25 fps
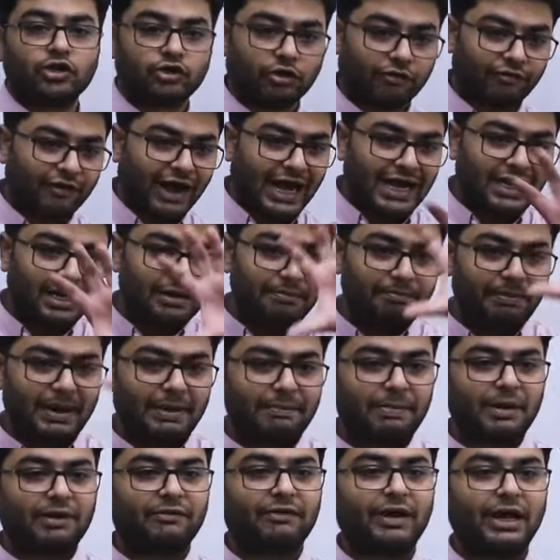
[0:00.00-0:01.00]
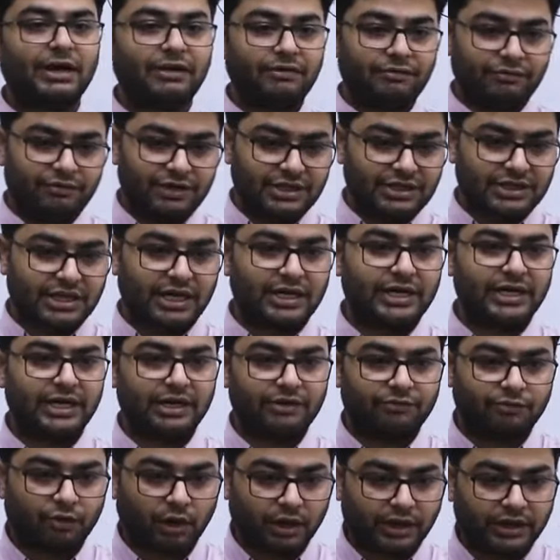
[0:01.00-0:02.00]
So while in paper 1, we
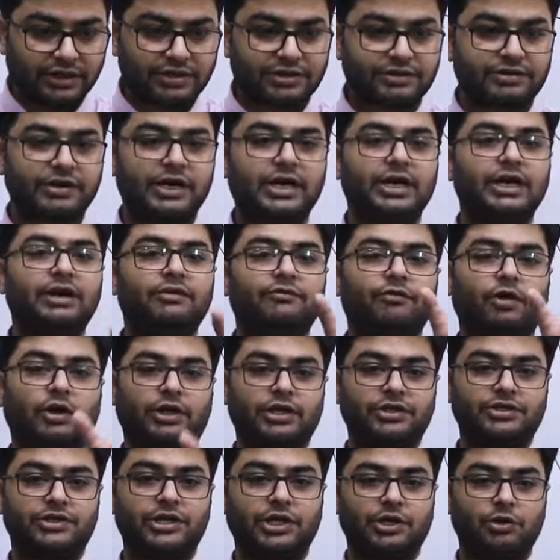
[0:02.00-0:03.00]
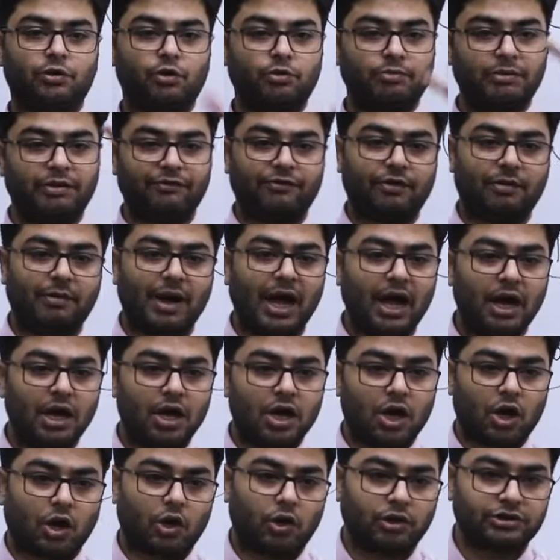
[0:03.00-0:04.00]
studied what is training, what is recruitment from a
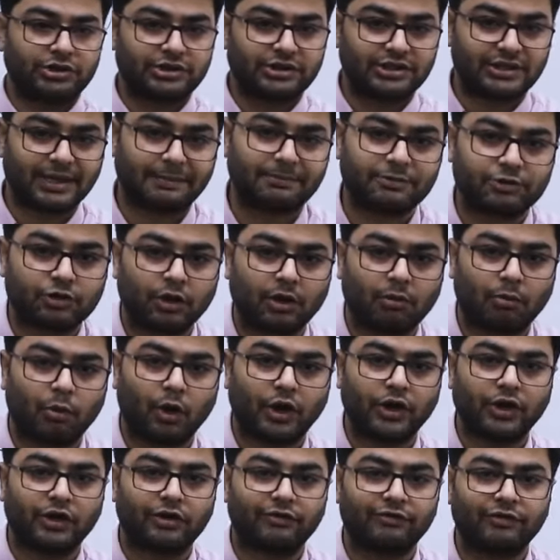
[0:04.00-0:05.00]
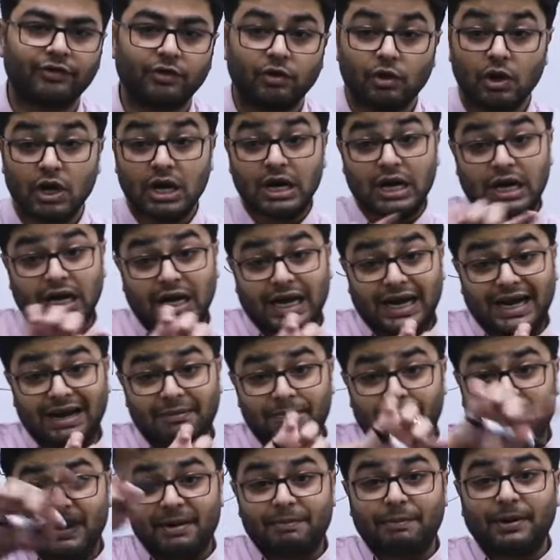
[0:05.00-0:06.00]
conceptual point of view.
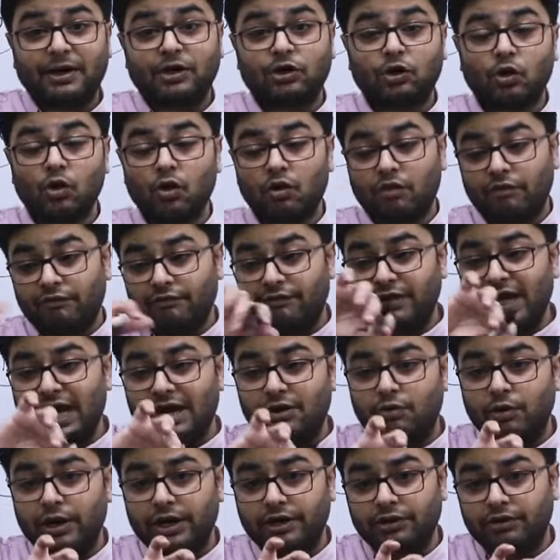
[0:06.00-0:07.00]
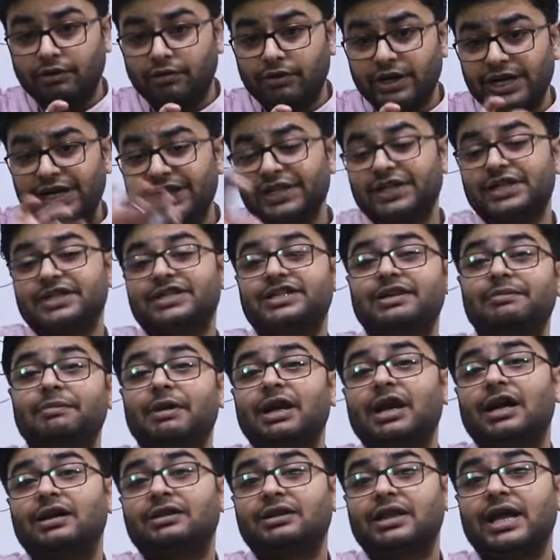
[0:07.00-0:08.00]
In paper 2, we are going to read the
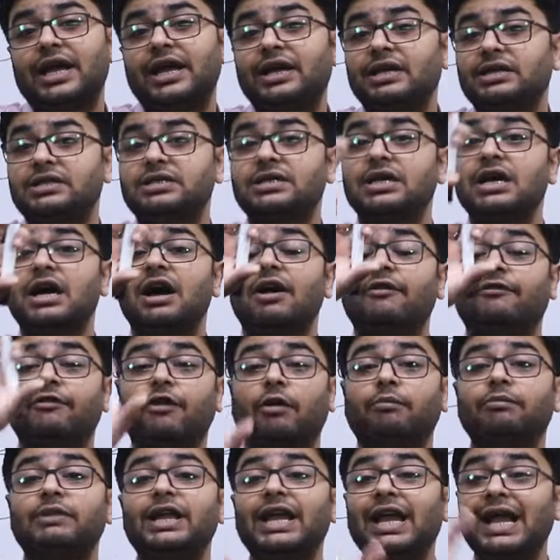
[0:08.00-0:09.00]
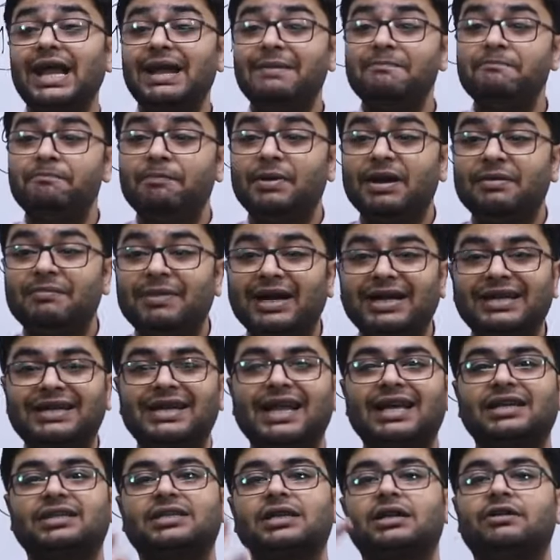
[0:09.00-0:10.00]
similar things from the
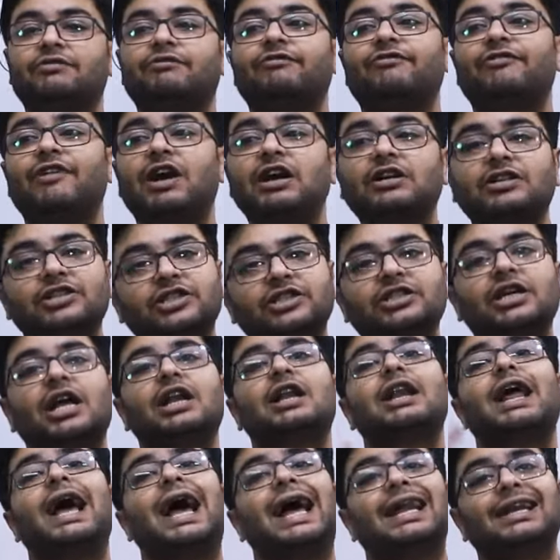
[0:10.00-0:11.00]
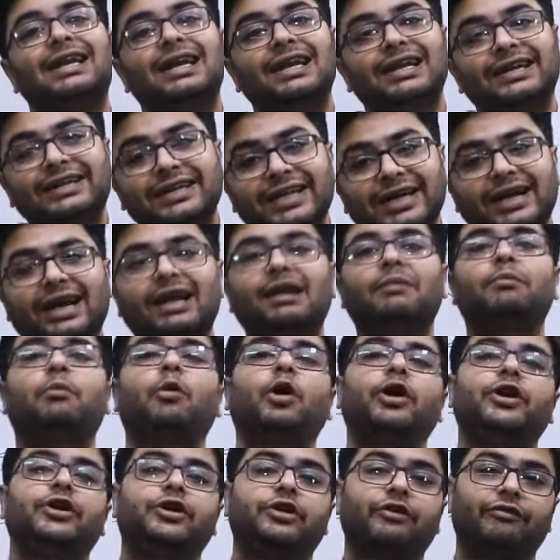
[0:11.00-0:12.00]
implementation, functional, analytical
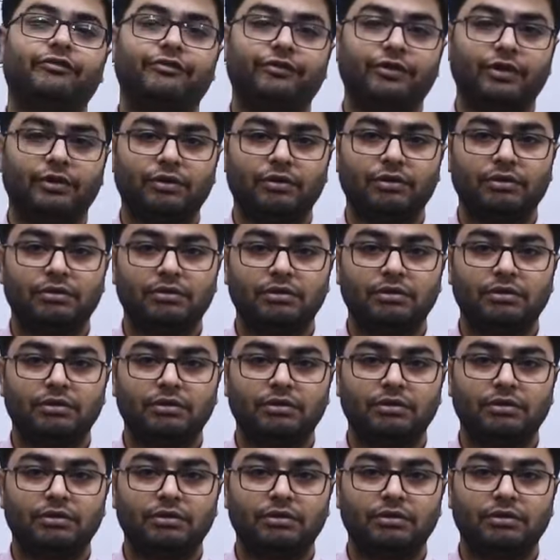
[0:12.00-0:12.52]
point of view.